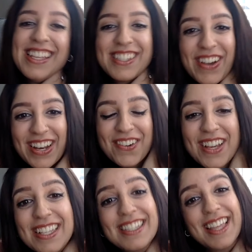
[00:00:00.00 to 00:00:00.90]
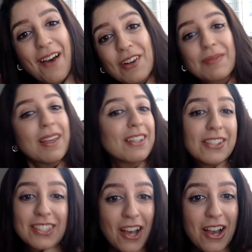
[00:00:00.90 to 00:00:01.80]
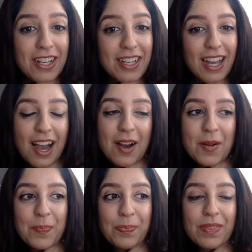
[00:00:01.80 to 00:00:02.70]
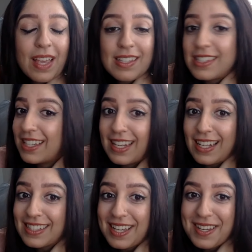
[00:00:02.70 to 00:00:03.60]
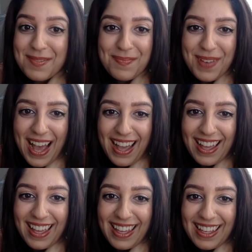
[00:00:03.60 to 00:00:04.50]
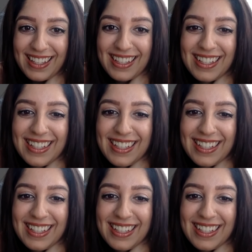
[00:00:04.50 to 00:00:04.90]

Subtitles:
So anyways, that was my little talk. See you next time. Bye.